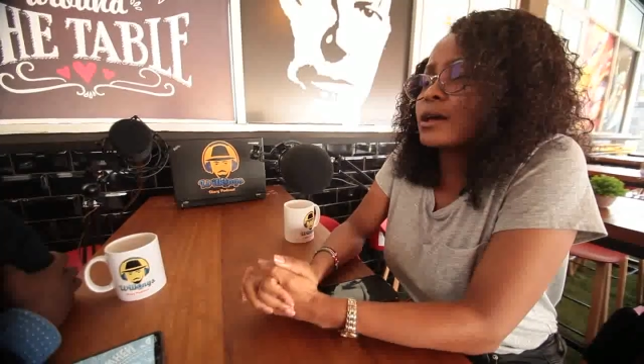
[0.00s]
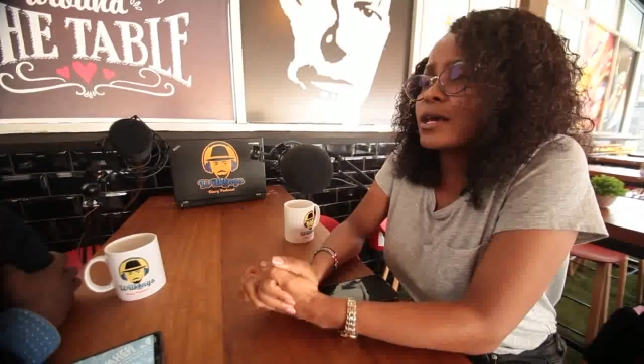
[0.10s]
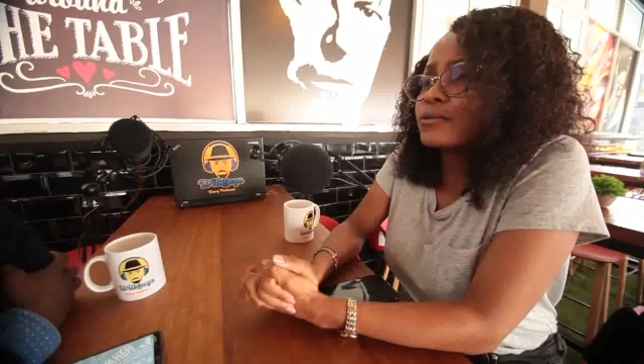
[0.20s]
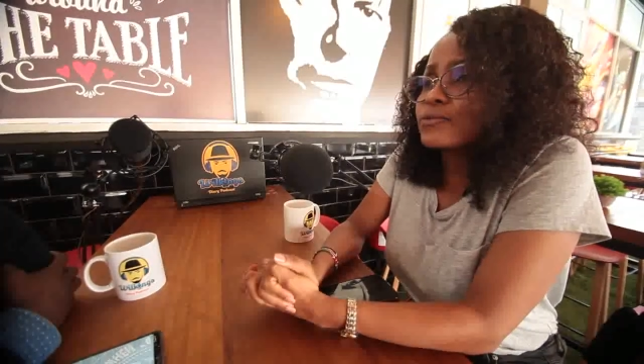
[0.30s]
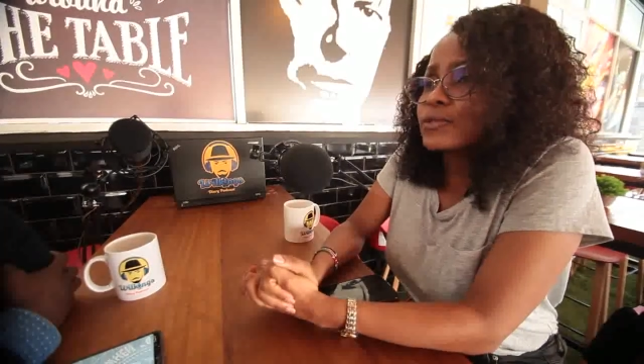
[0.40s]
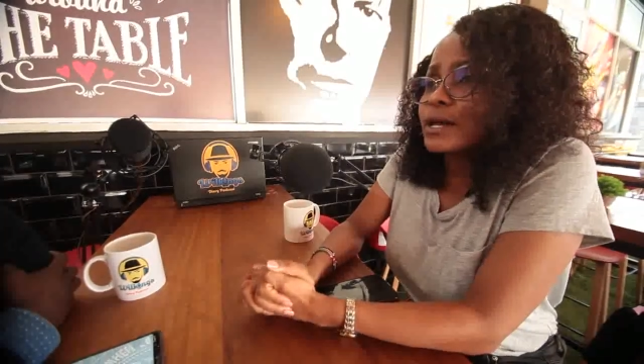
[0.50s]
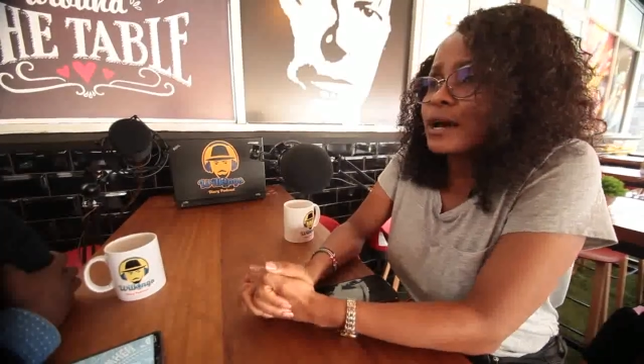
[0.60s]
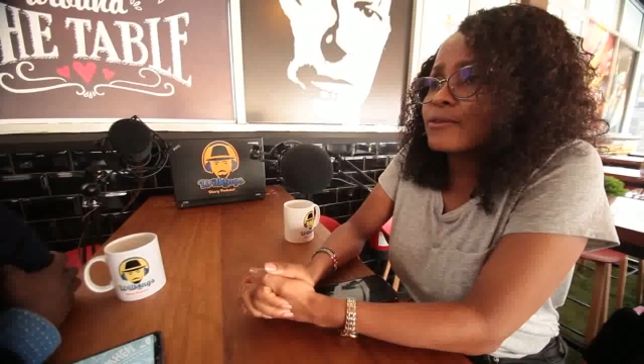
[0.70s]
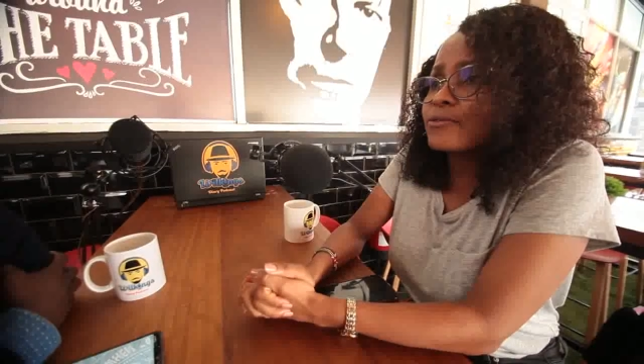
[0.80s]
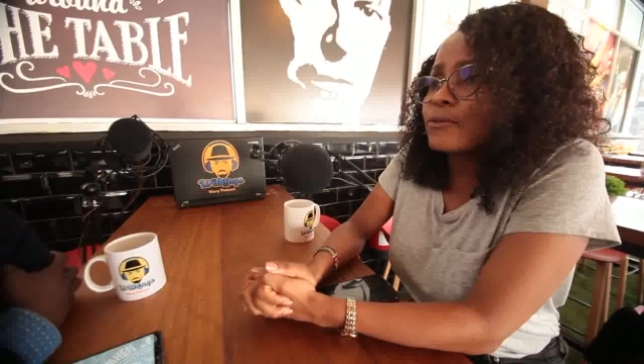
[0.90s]
if they
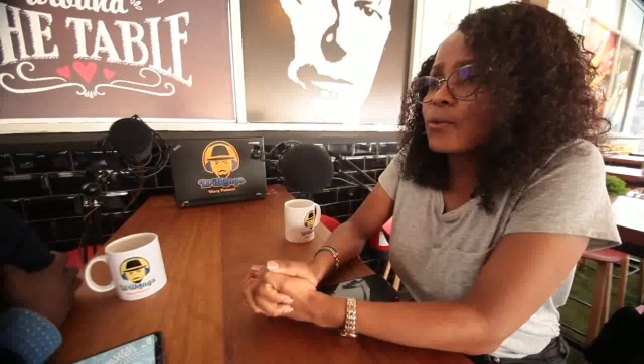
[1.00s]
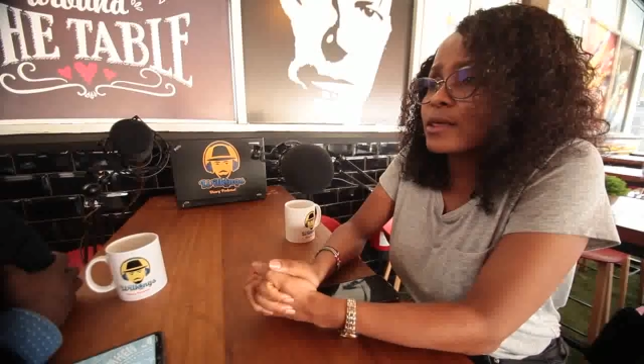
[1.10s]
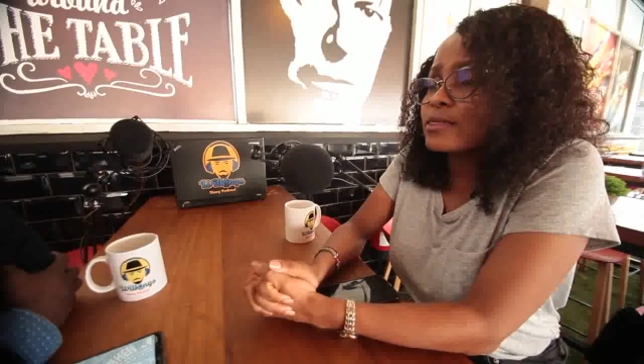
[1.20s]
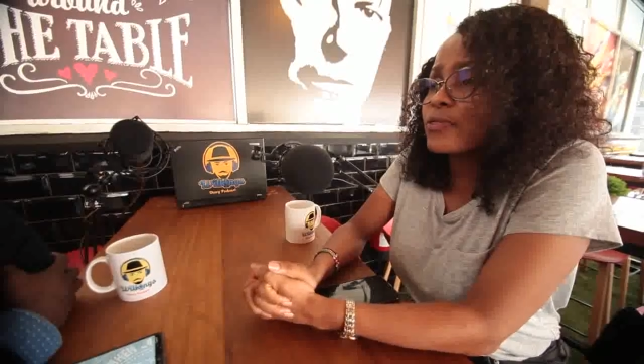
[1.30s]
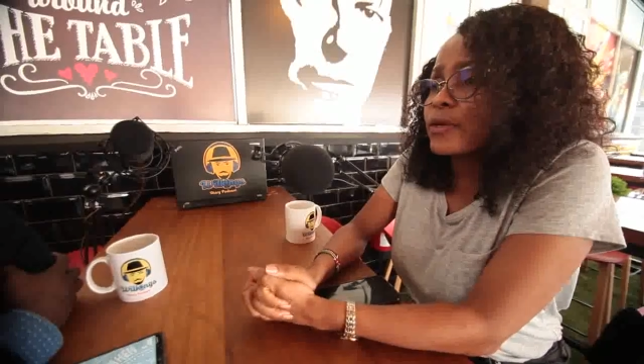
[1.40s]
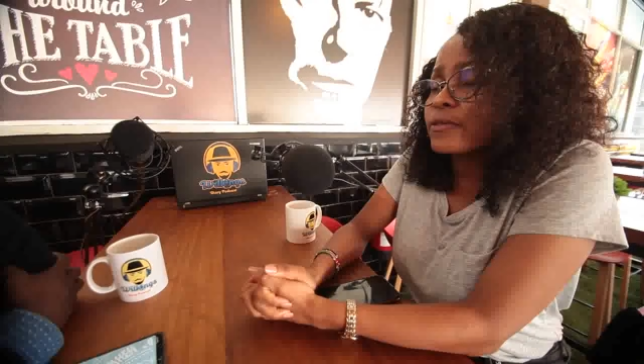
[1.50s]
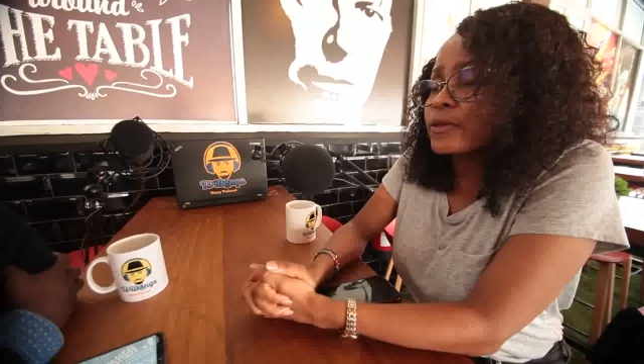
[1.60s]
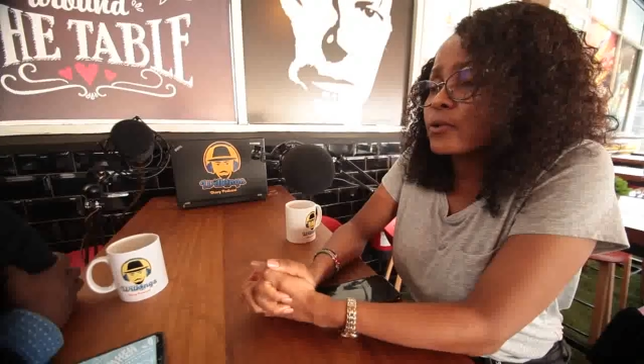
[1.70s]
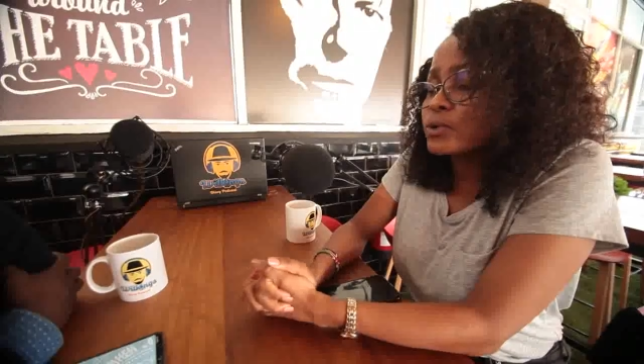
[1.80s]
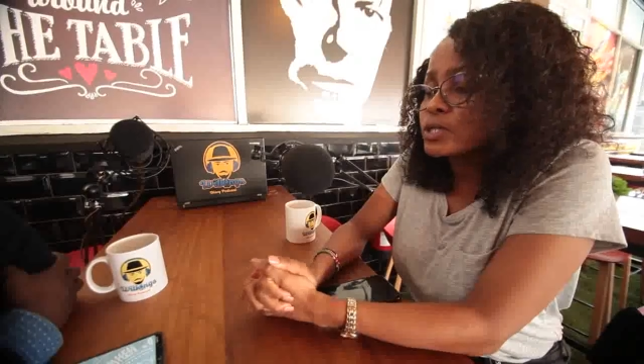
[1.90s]
have one thing
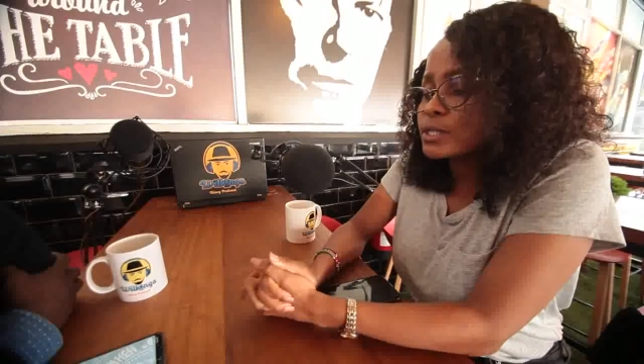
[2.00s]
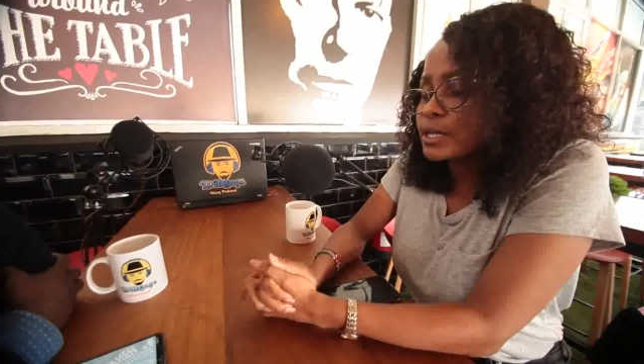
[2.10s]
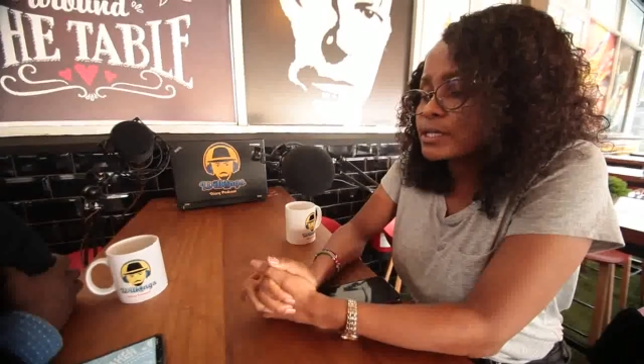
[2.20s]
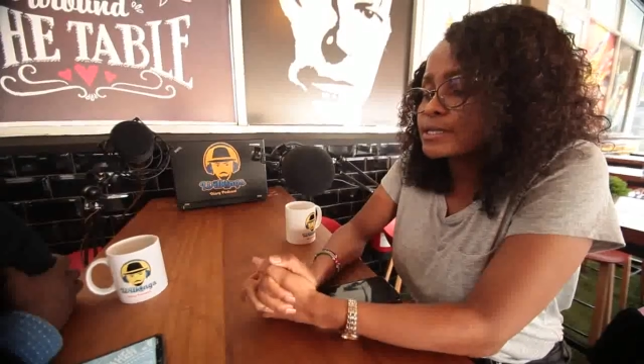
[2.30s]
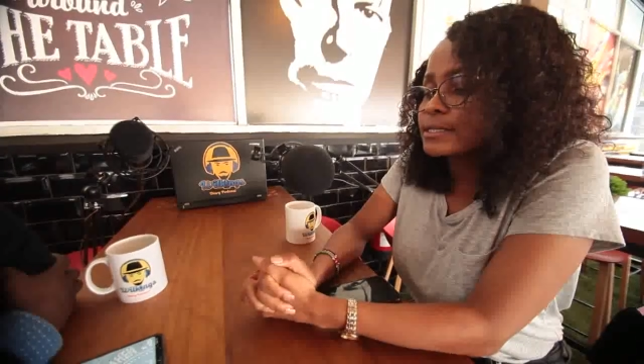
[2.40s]
they wish that